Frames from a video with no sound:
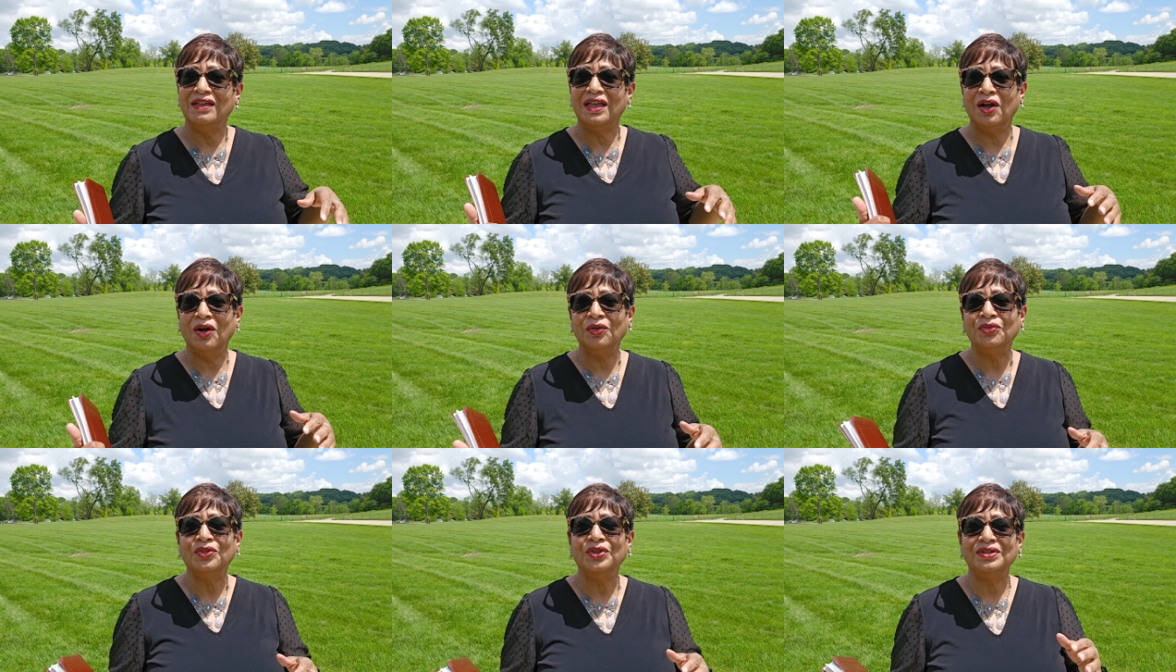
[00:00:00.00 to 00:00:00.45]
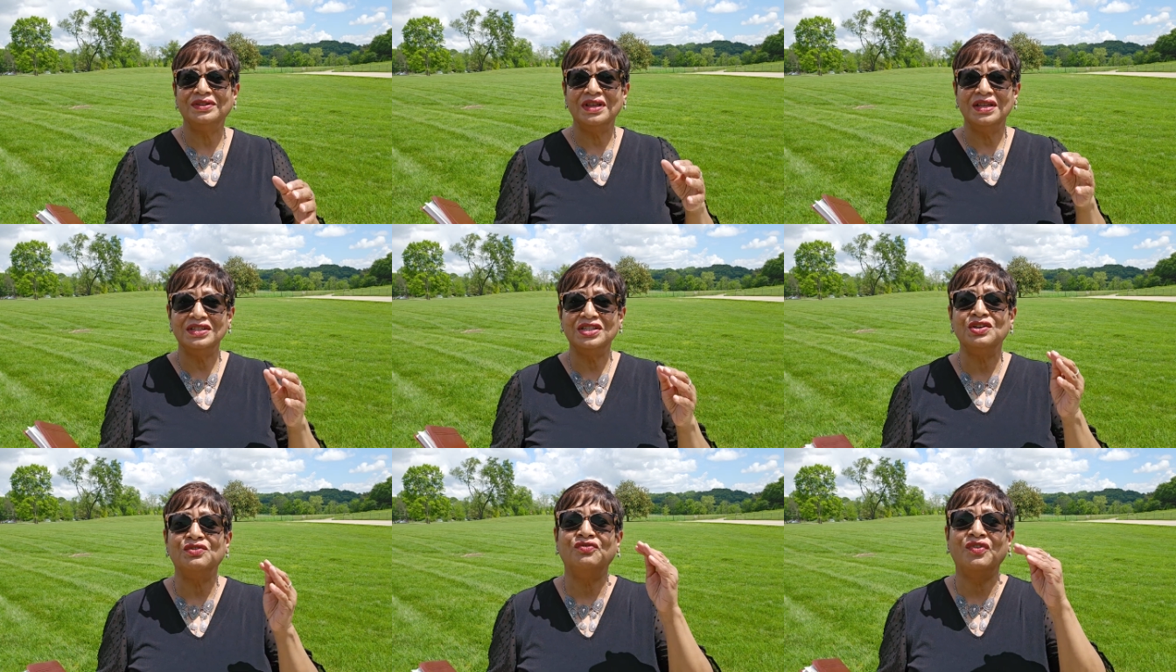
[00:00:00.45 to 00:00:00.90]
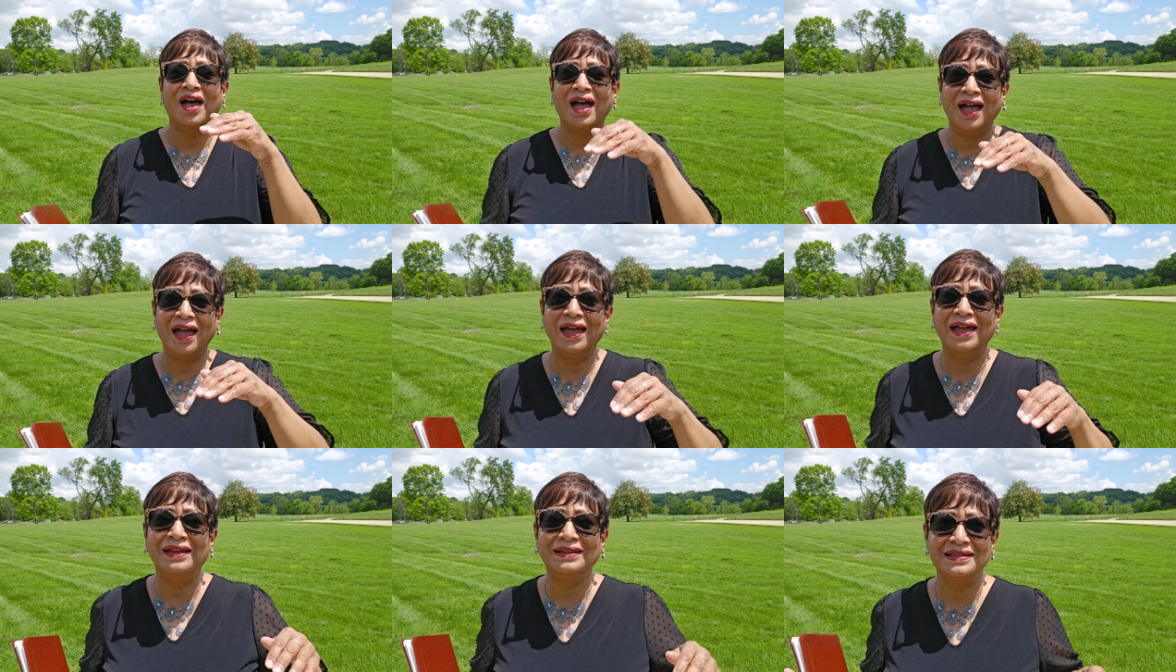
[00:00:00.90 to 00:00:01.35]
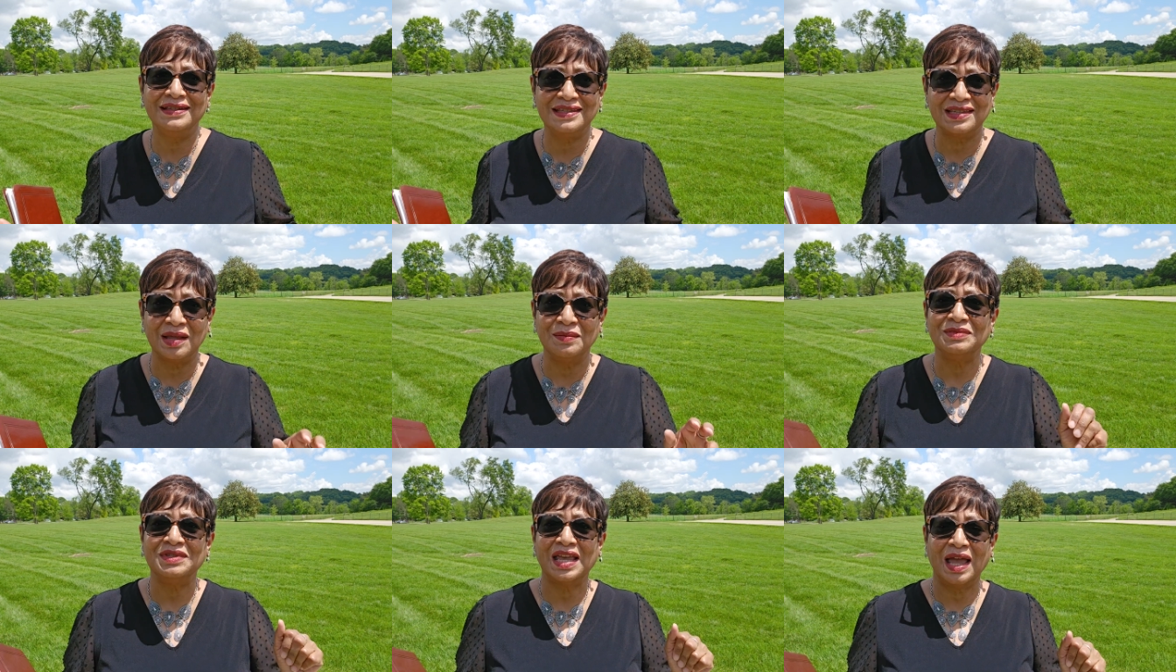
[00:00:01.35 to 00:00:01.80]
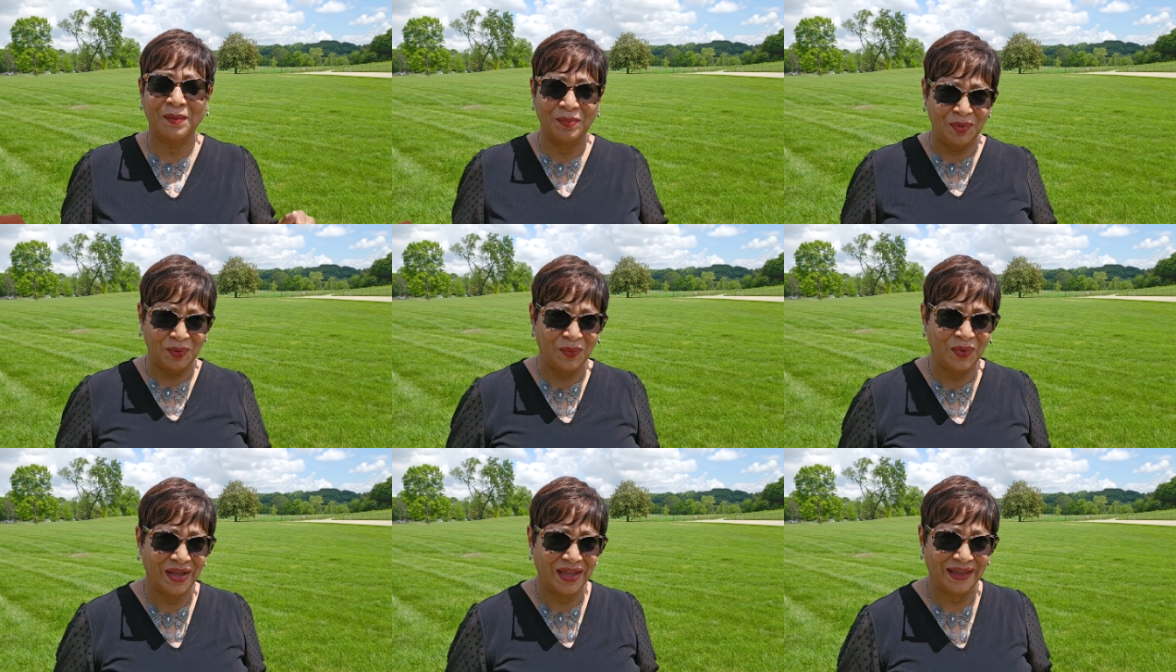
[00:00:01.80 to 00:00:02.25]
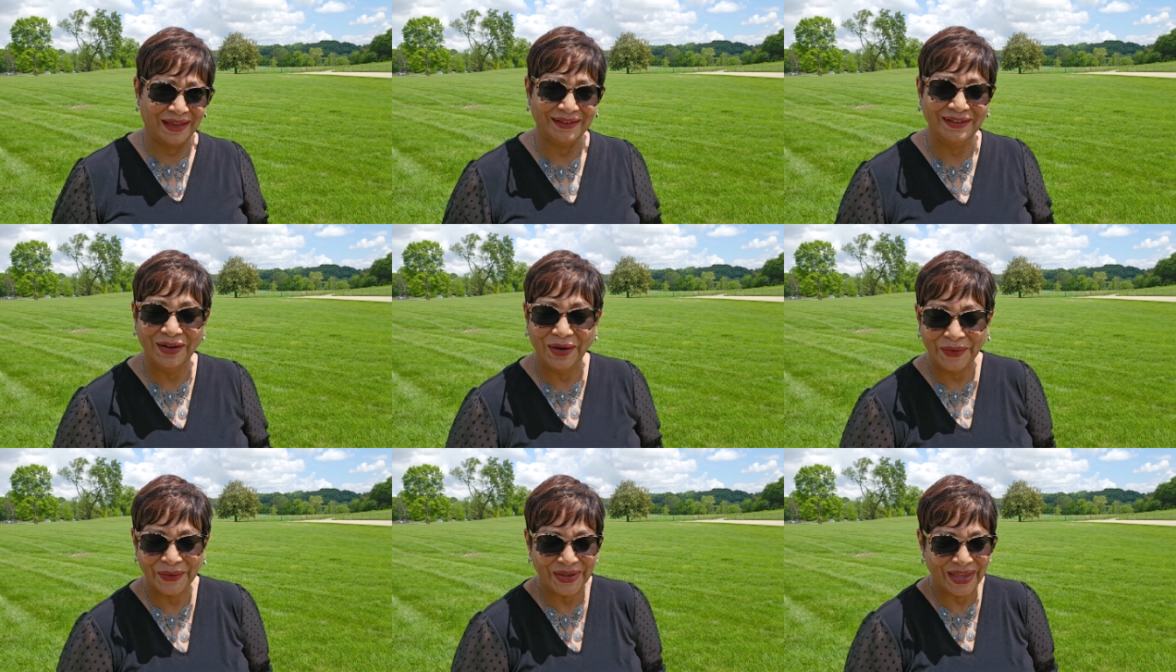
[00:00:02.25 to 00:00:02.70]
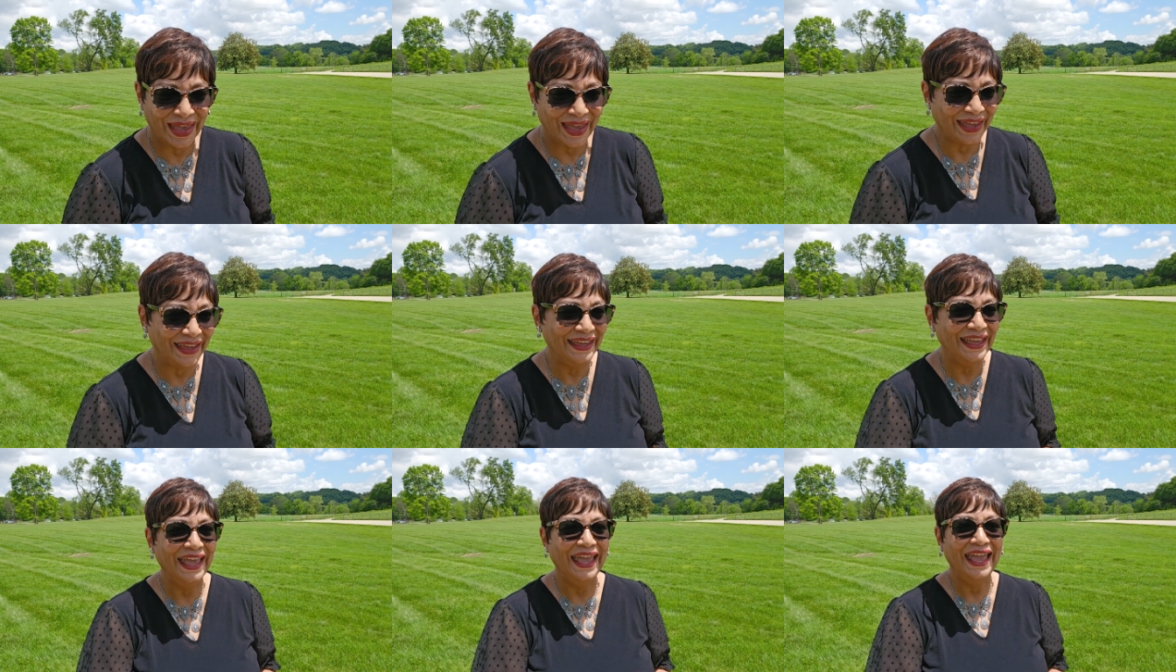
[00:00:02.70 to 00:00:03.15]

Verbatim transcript: on the divine some type of way, okay?